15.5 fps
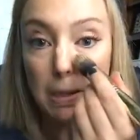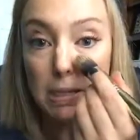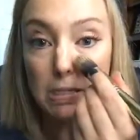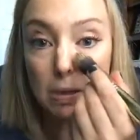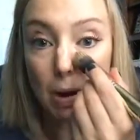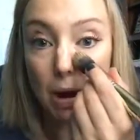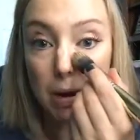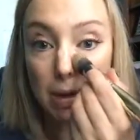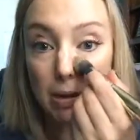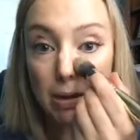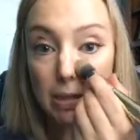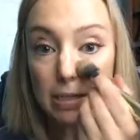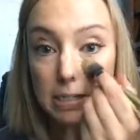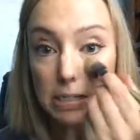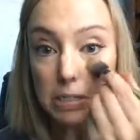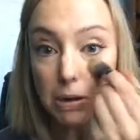So I
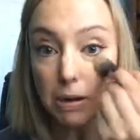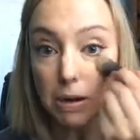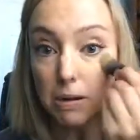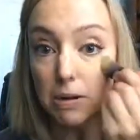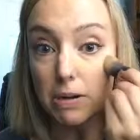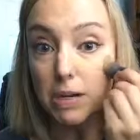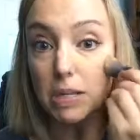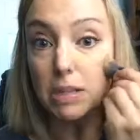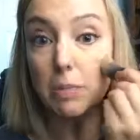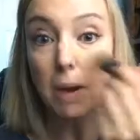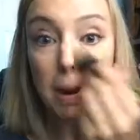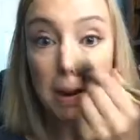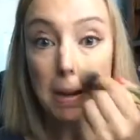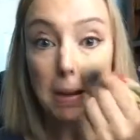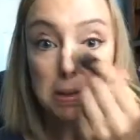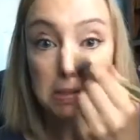like to start underneath my
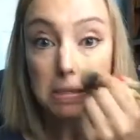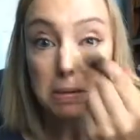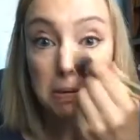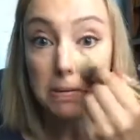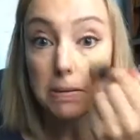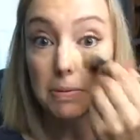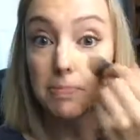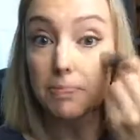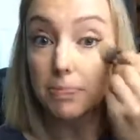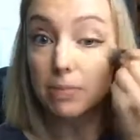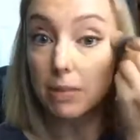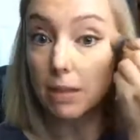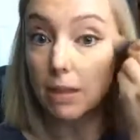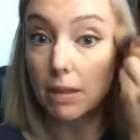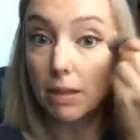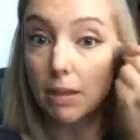eyes
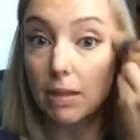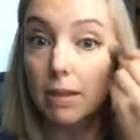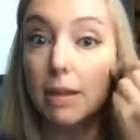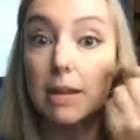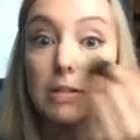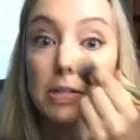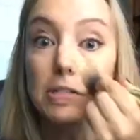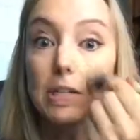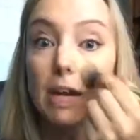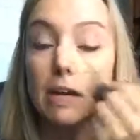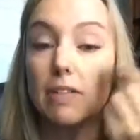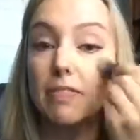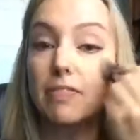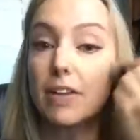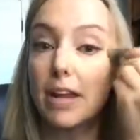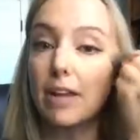and just kind
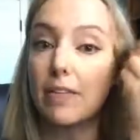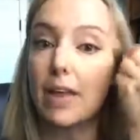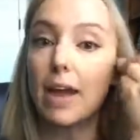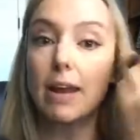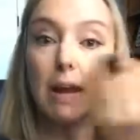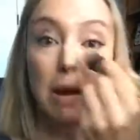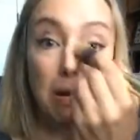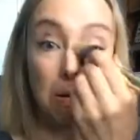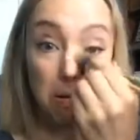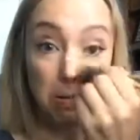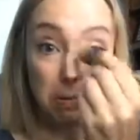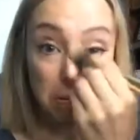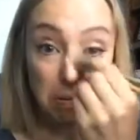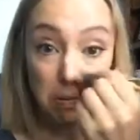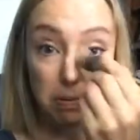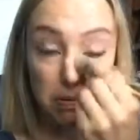of fan that out.
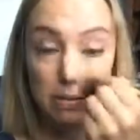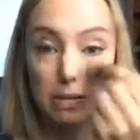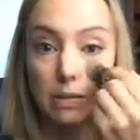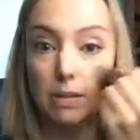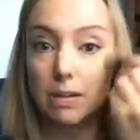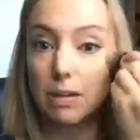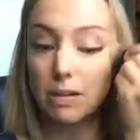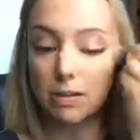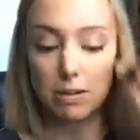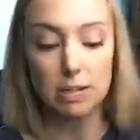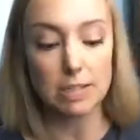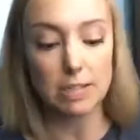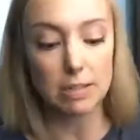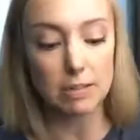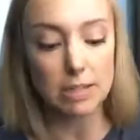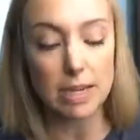And you're gonna
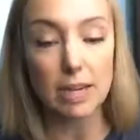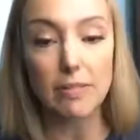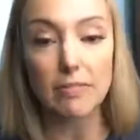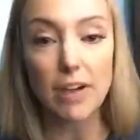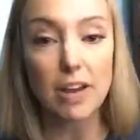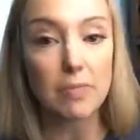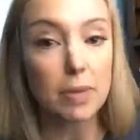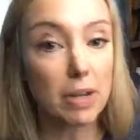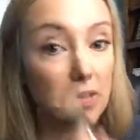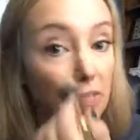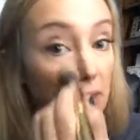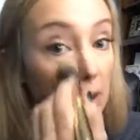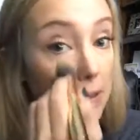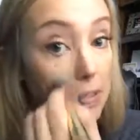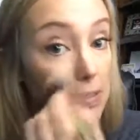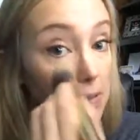see, it's like a 5-minute
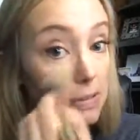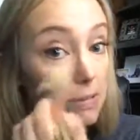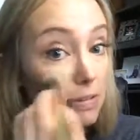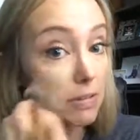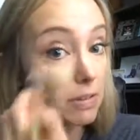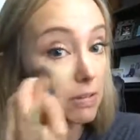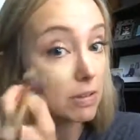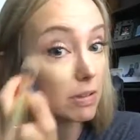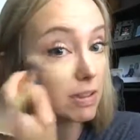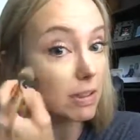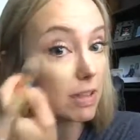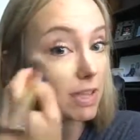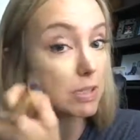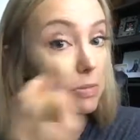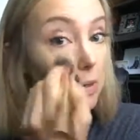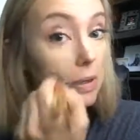face. Really,
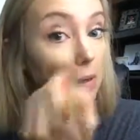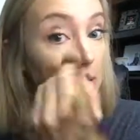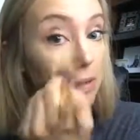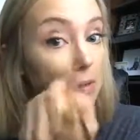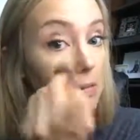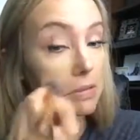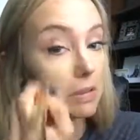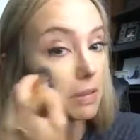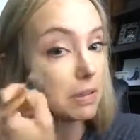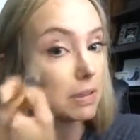that's what it is.